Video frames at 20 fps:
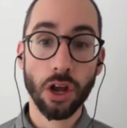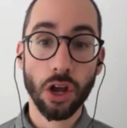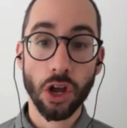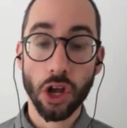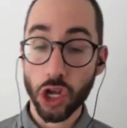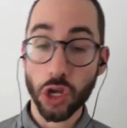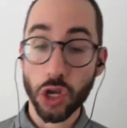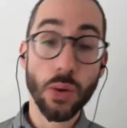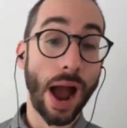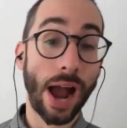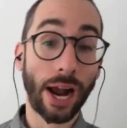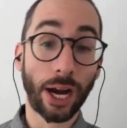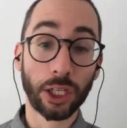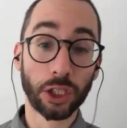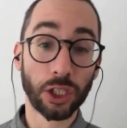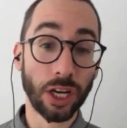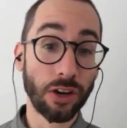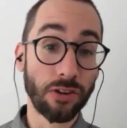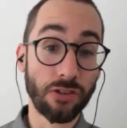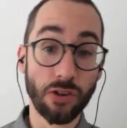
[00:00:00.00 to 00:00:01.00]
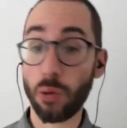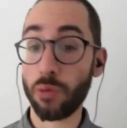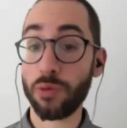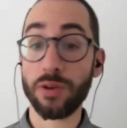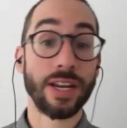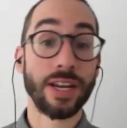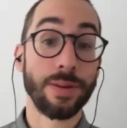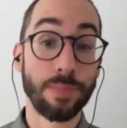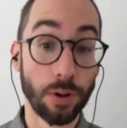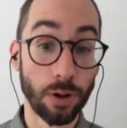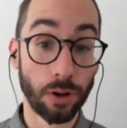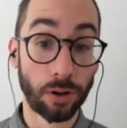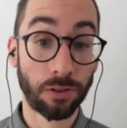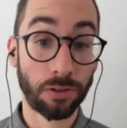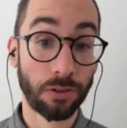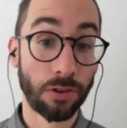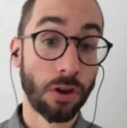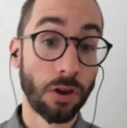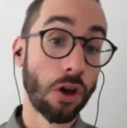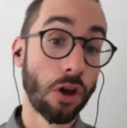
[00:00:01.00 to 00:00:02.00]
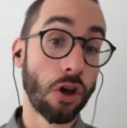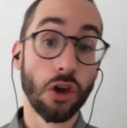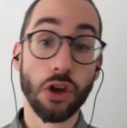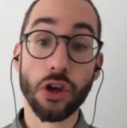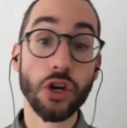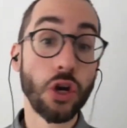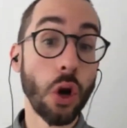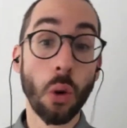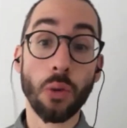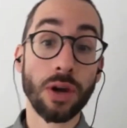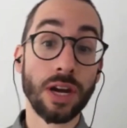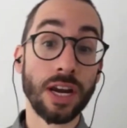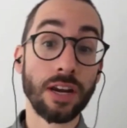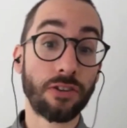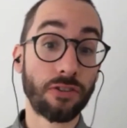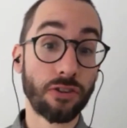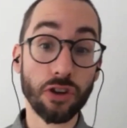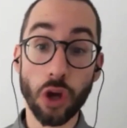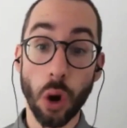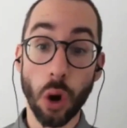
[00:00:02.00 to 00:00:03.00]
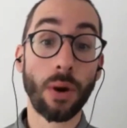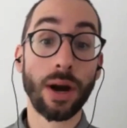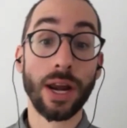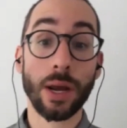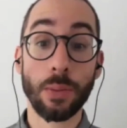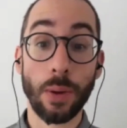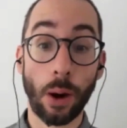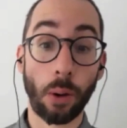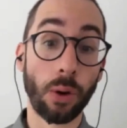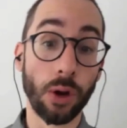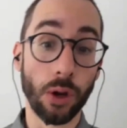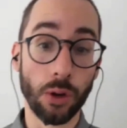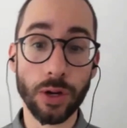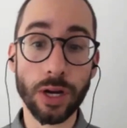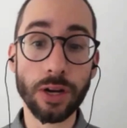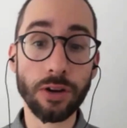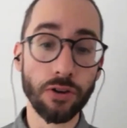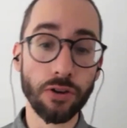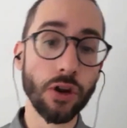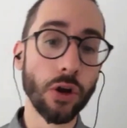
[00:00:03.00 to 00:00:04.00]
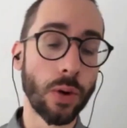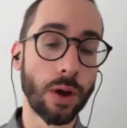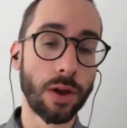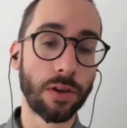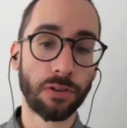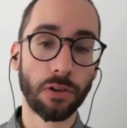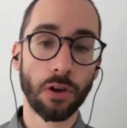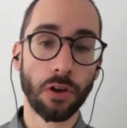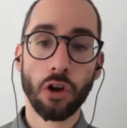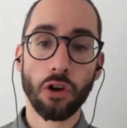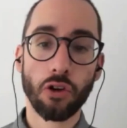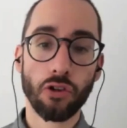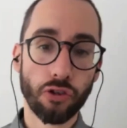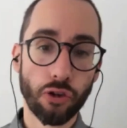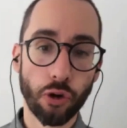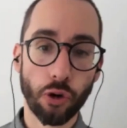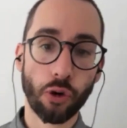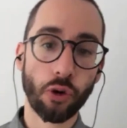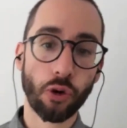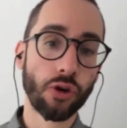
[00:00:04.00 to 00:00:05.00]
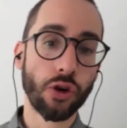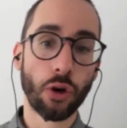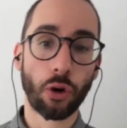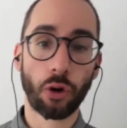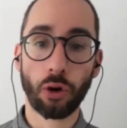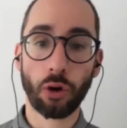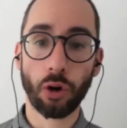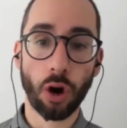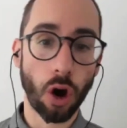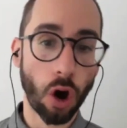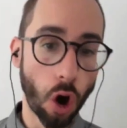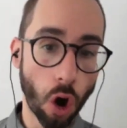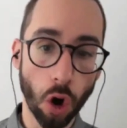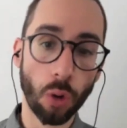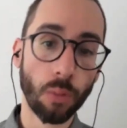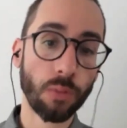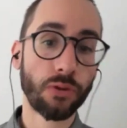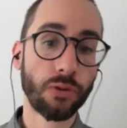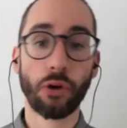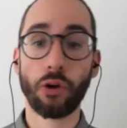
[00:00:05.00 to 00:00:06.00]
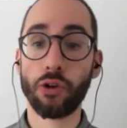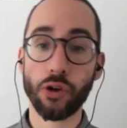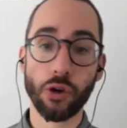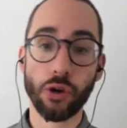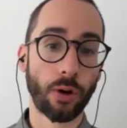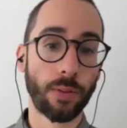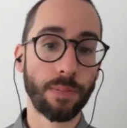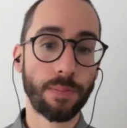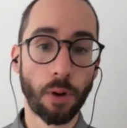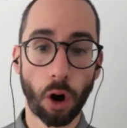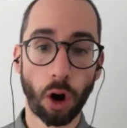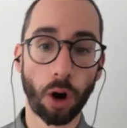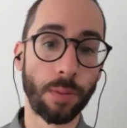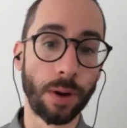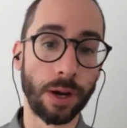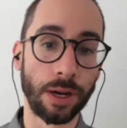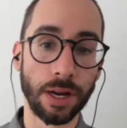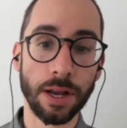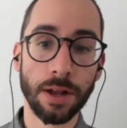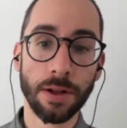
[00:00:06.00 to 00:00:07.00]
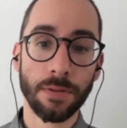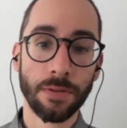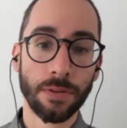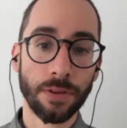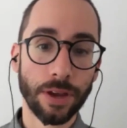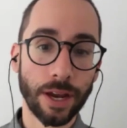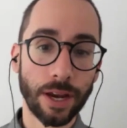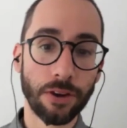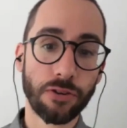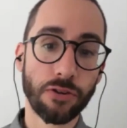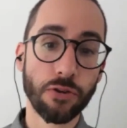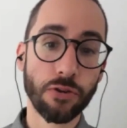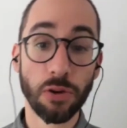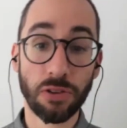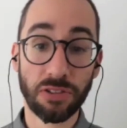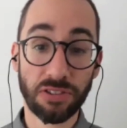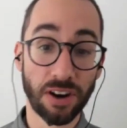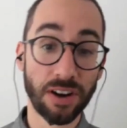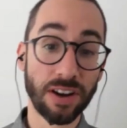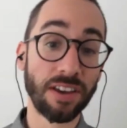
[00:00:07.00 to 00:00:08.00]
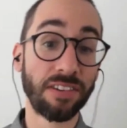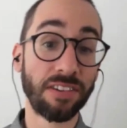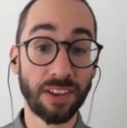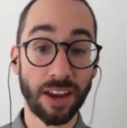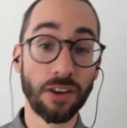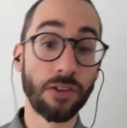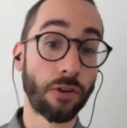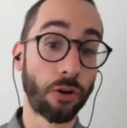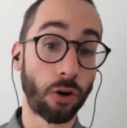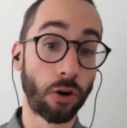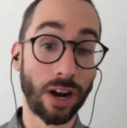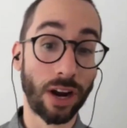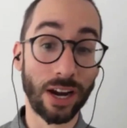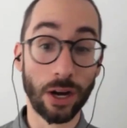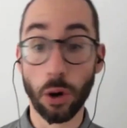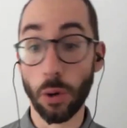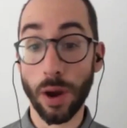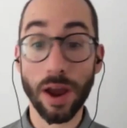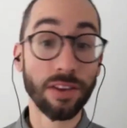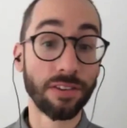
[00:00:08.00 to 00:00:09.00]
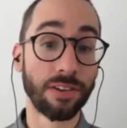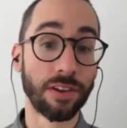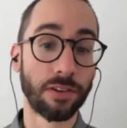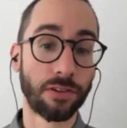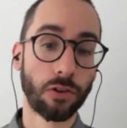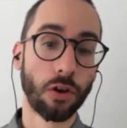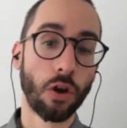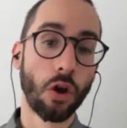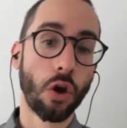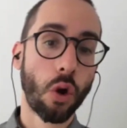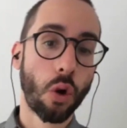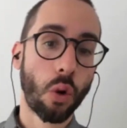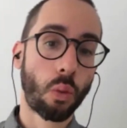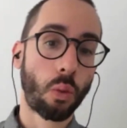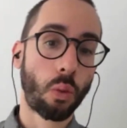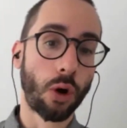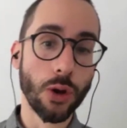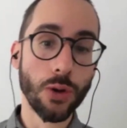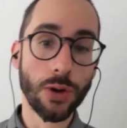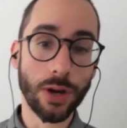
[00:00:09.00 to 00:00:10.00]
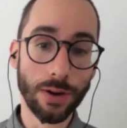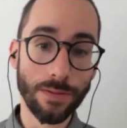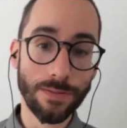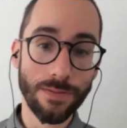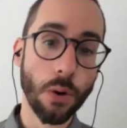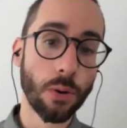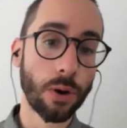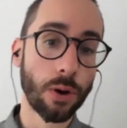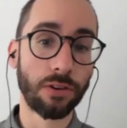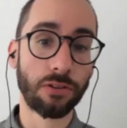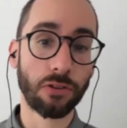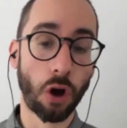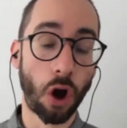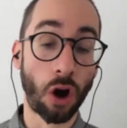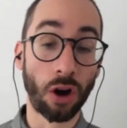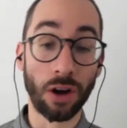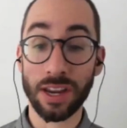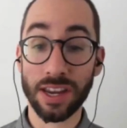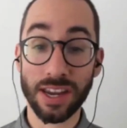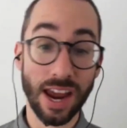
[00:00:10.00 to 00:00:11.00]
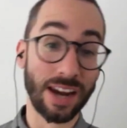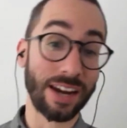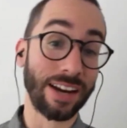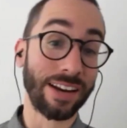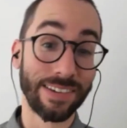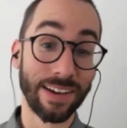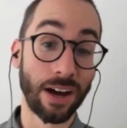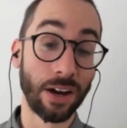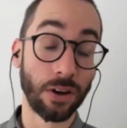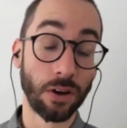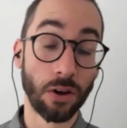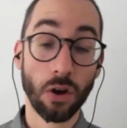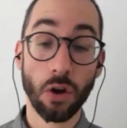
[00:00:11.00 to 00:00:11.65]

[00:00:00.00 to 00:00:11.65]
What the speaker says: you actually don't need books. You don't need to go anywhere. What you need to do is turn your home, turn your apartment into a study center, an oasis, where you can focus on getting done